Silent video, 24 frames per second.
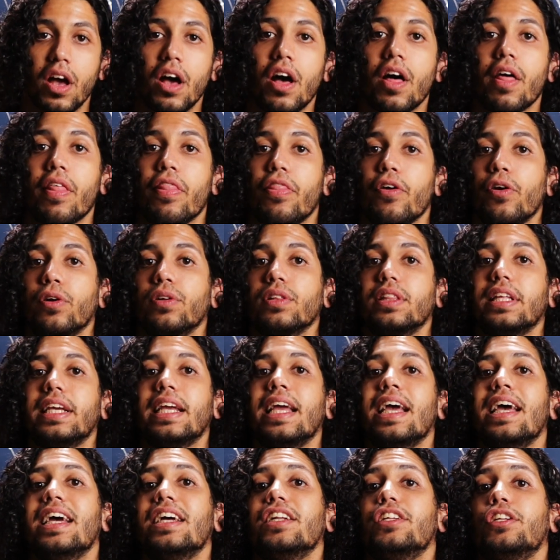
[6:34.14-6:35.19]
Thirdly,
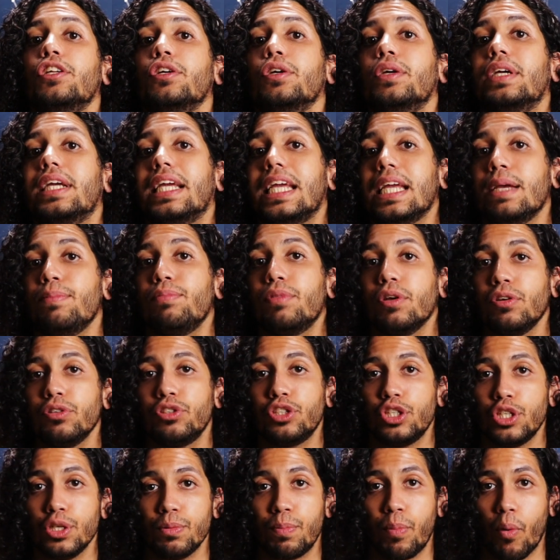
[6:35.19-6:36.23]
to keep those
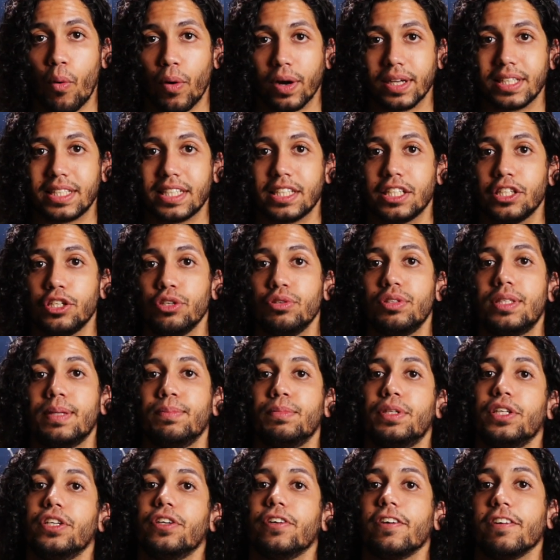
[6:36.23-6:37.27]
2 points and use them
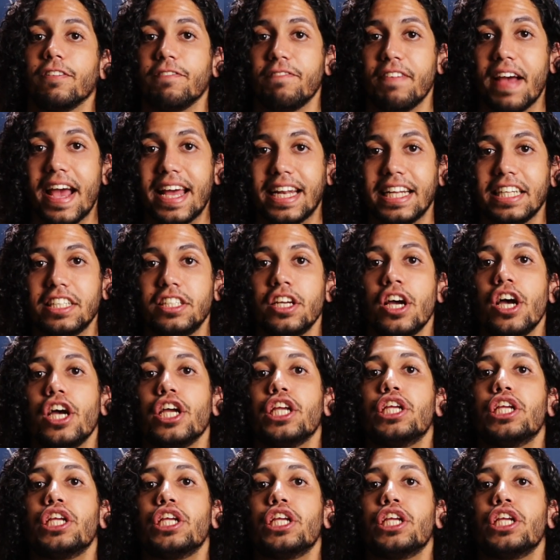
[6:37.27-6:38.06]
to your advantage,